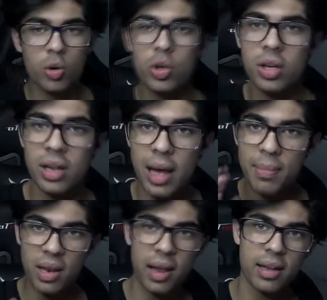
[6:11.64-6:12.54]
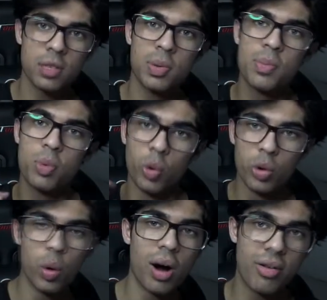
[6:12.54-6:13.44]
you can emulate people
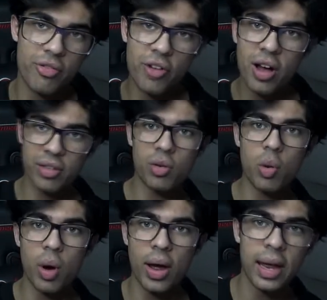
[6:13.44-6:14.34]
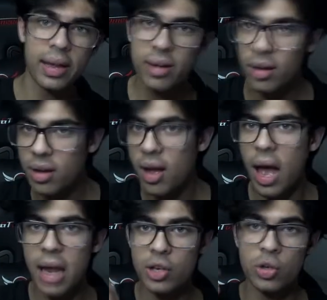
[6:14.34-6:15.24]
who are further away
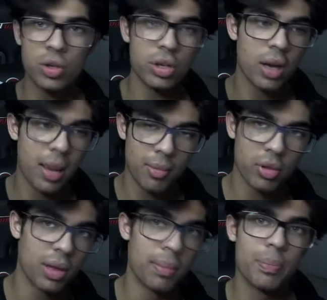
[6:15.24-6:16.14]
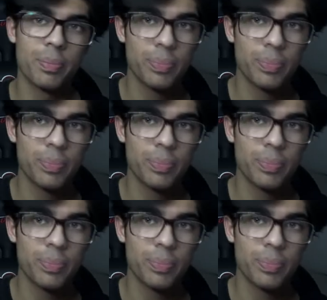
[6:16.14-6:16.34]
and you can aim on them.